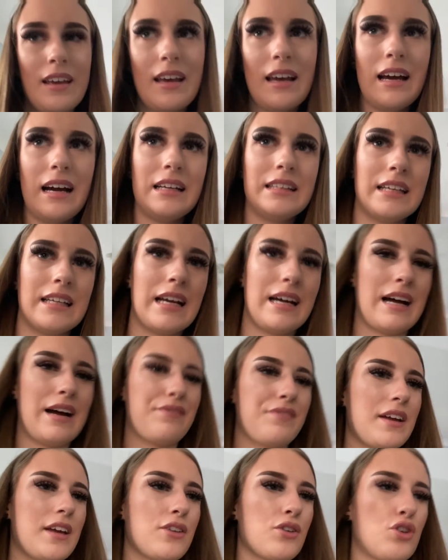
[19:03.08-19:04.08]
And then I
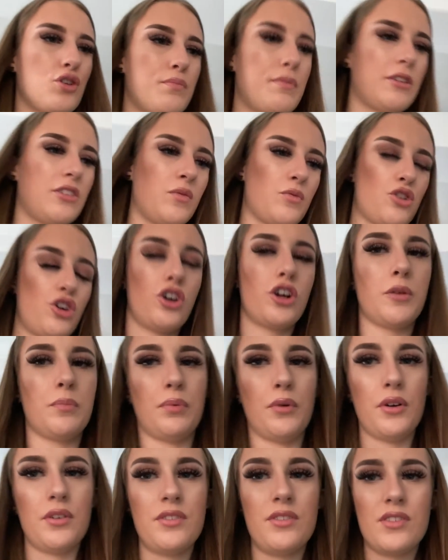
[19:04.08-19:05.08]
think there could be some chocolate
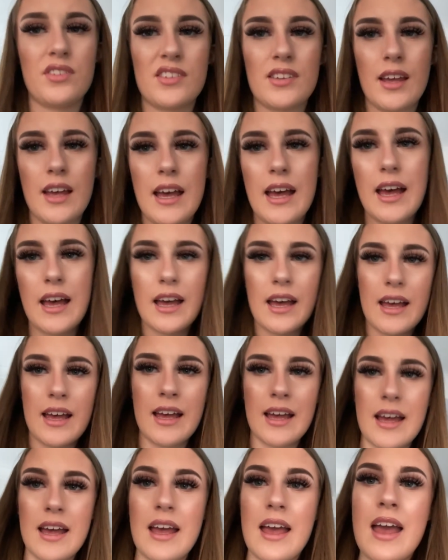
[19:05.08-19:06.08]
buttons
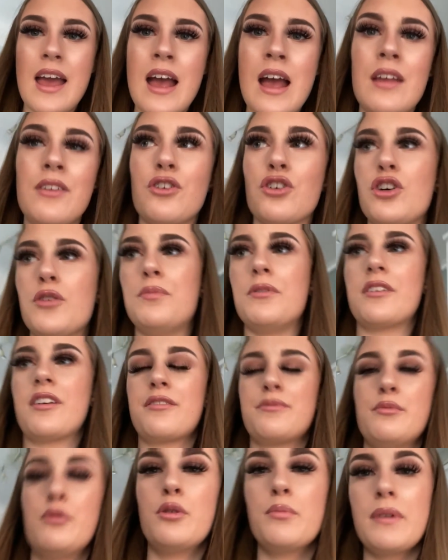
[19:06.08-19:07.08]
in the cupboard
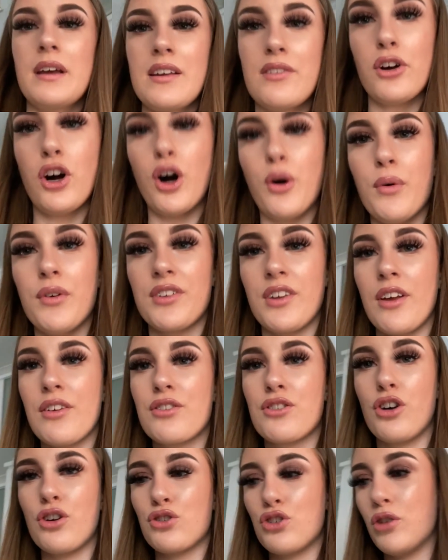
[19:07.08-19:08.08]
as mum is always
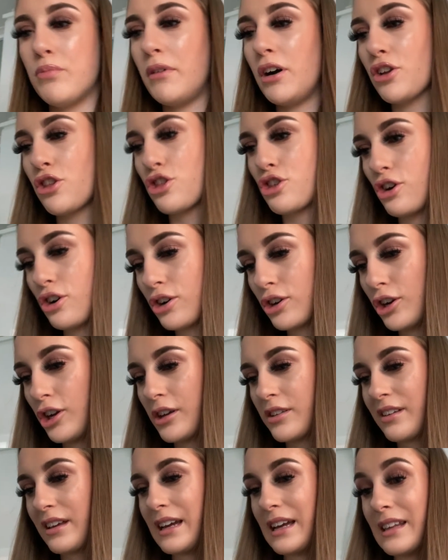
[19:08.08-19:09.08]
stocked up on
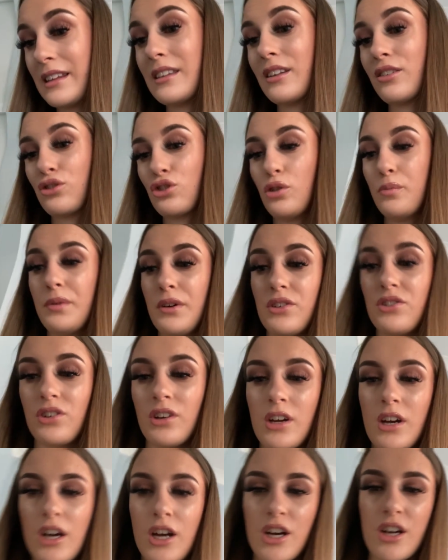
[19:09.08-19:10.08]
chocolate in this cupboard.
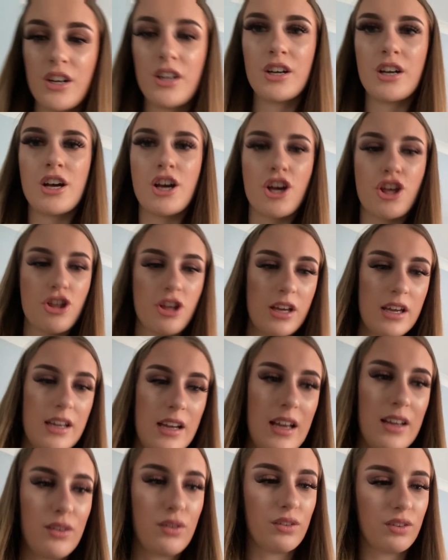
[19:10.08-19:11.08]
She
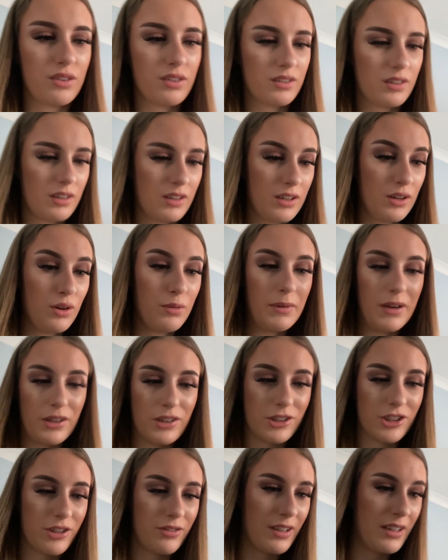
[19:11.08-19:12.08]
is just, oh my
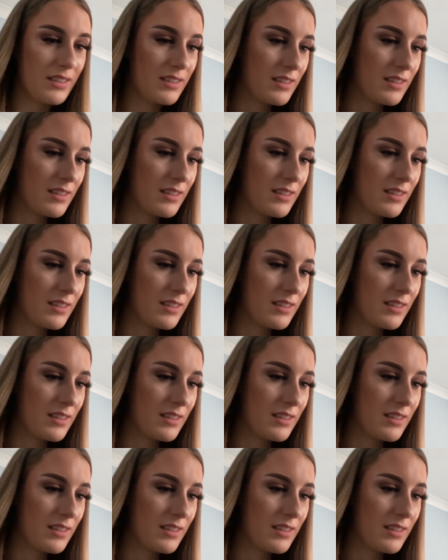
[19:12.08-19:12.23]
god, there is.